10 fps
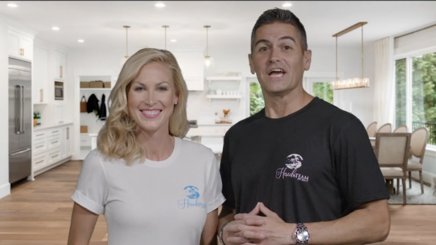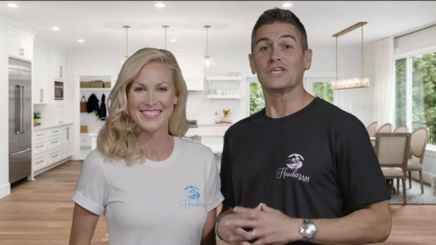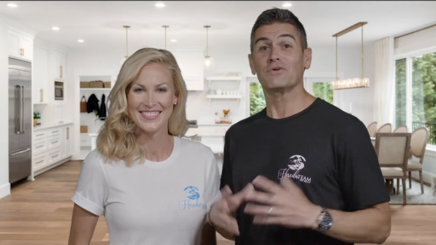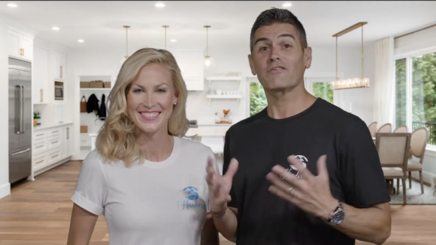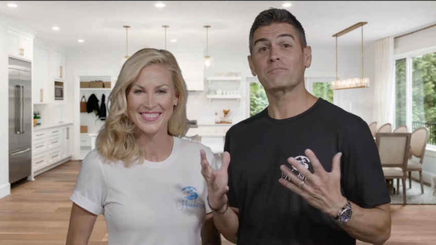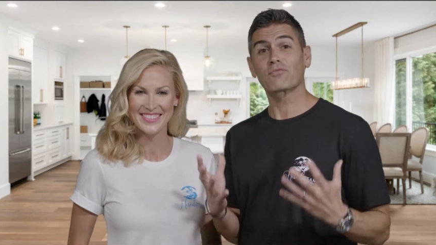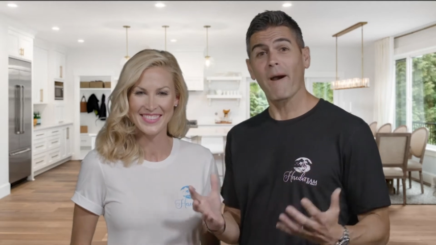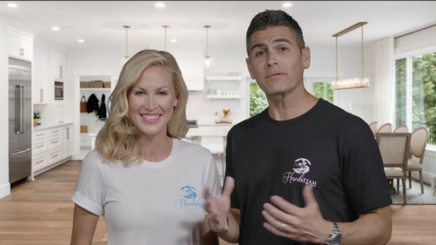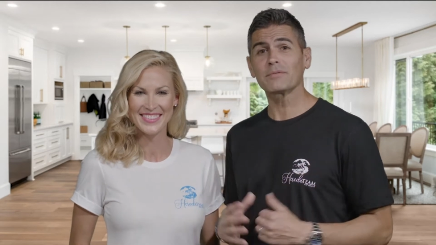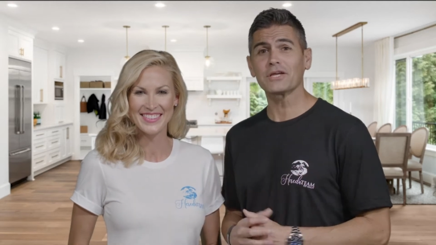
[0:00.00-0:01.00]
Speaker 1: You have
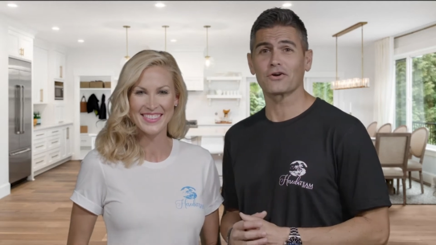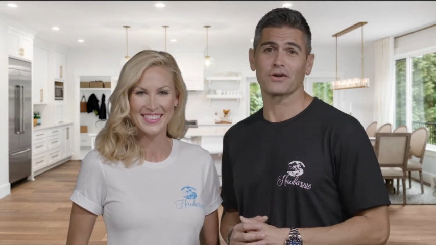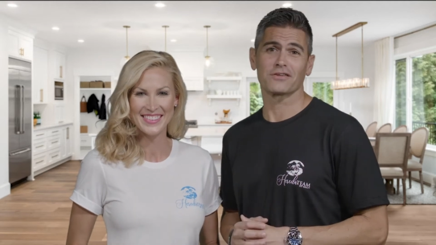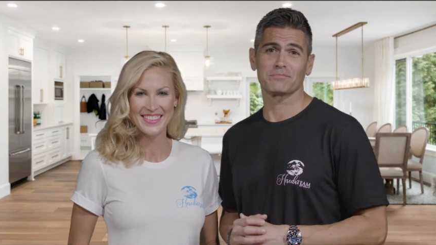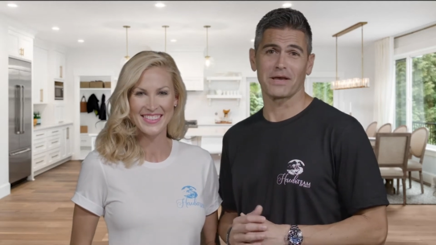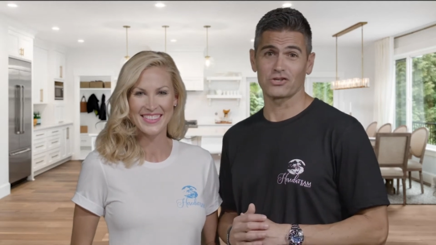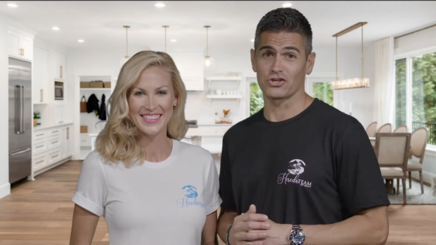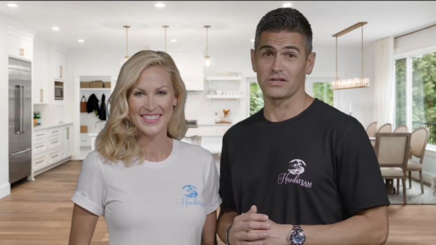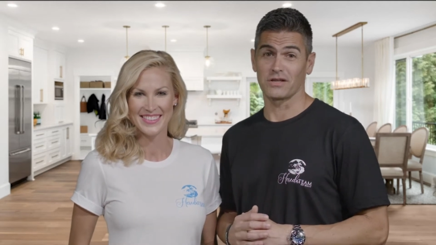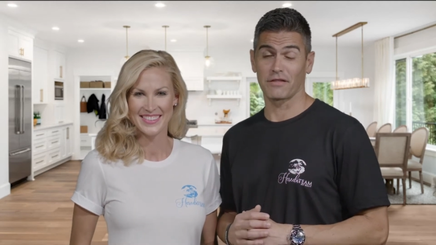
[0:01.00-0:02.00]
probably heard us
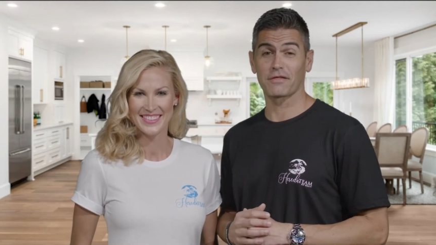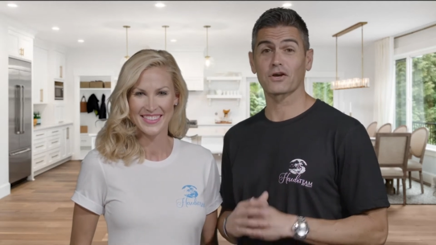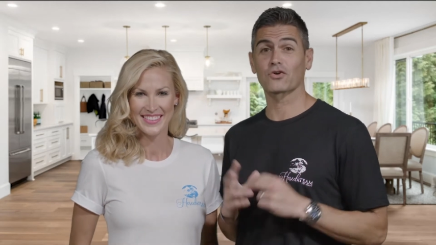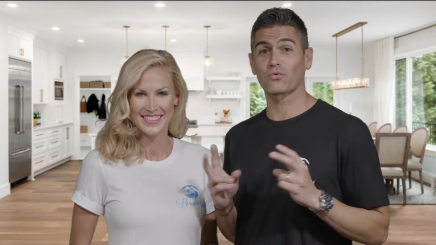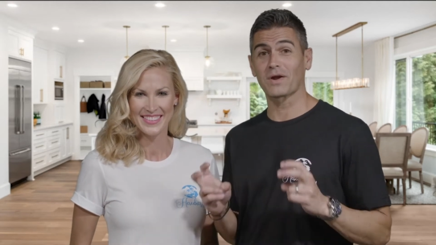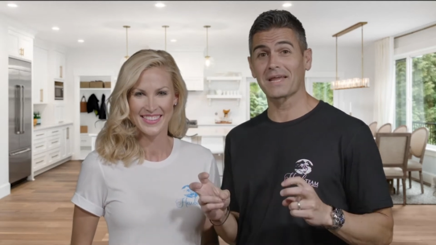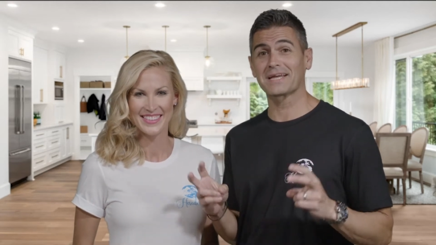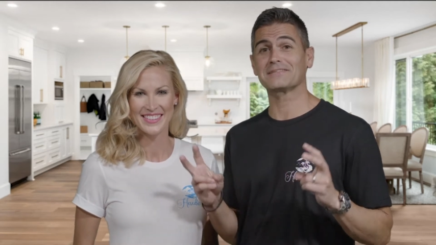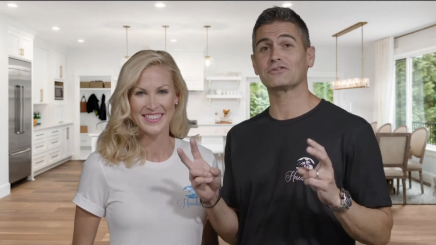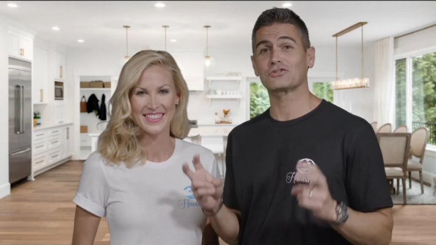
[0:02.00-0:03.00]
mention the
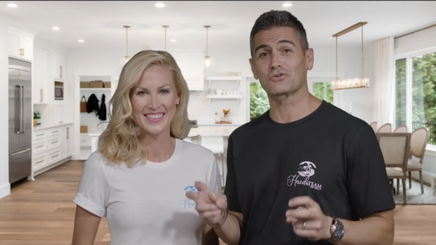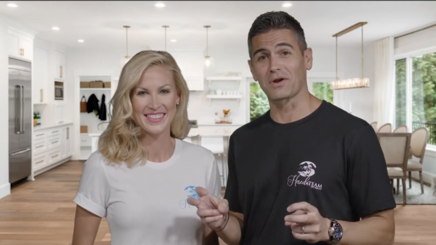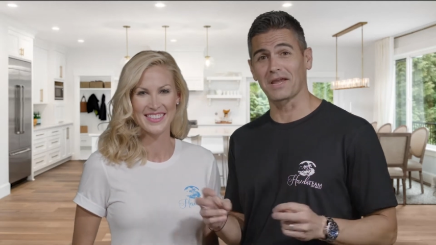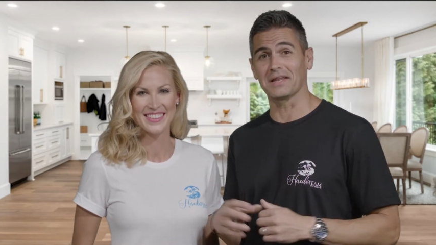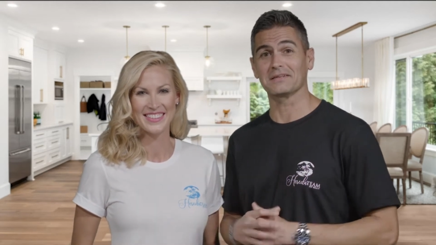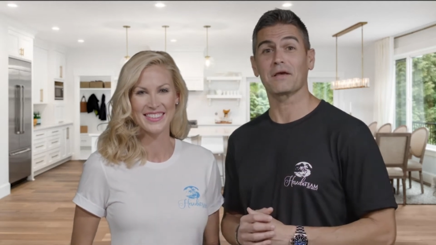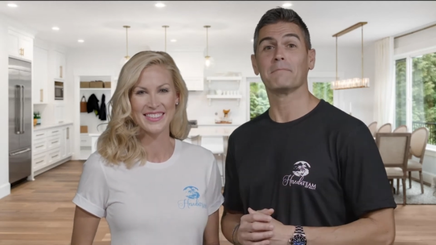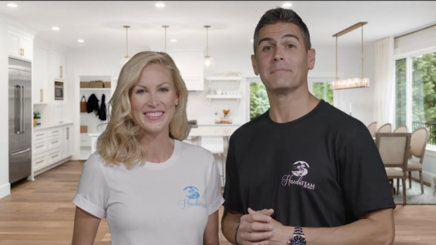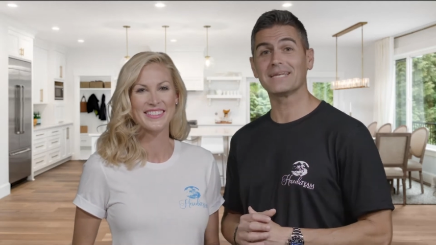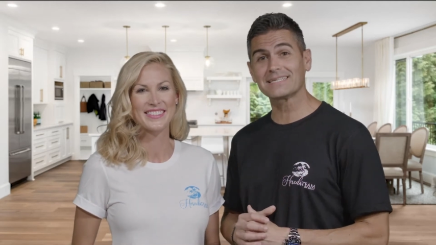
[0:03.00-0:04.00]
Grand Strand
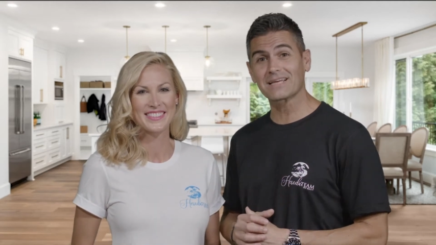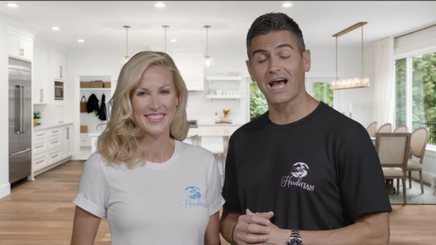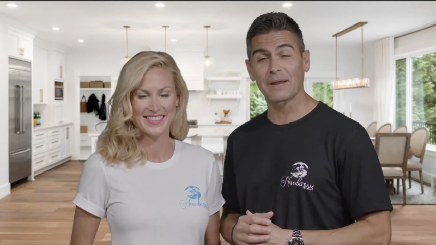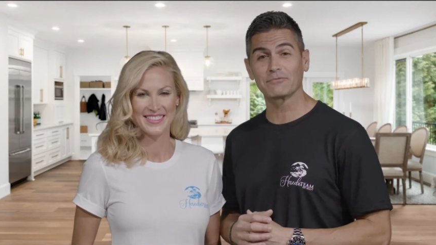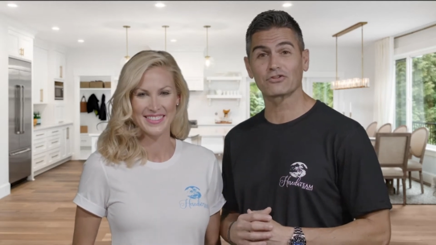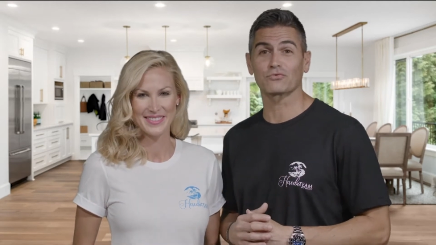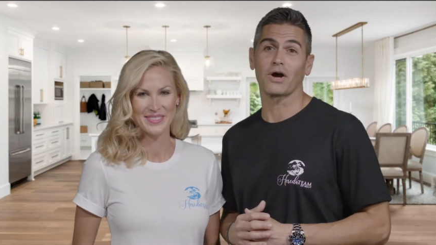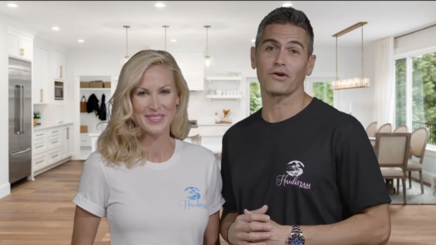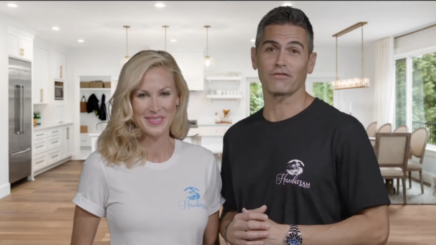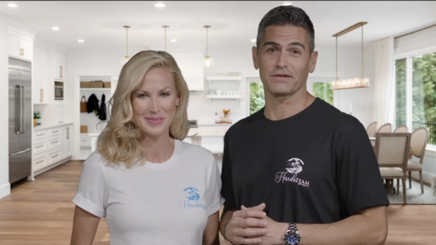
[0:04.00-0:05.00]
many times
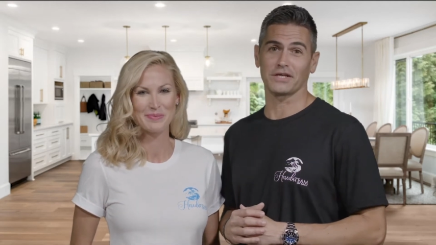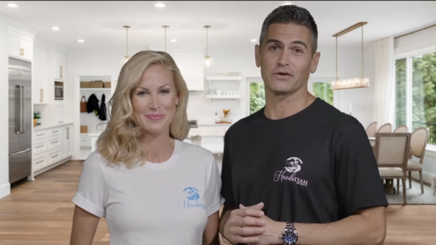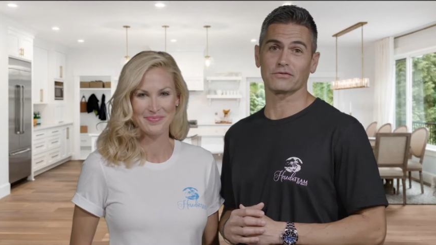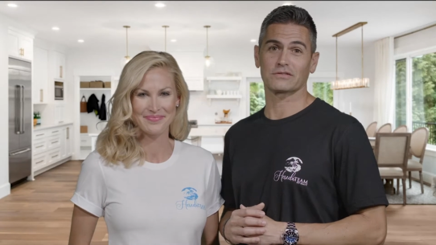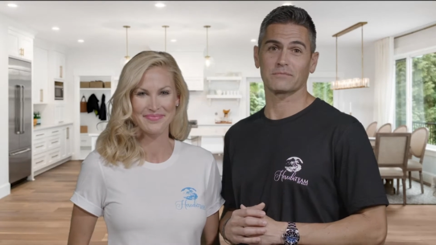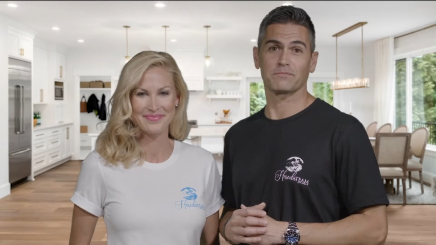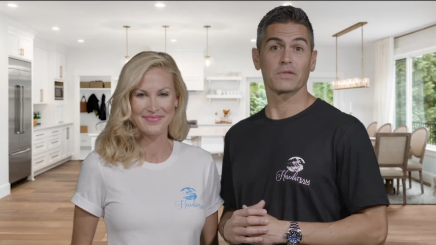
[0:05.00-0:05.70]
throughout our videos.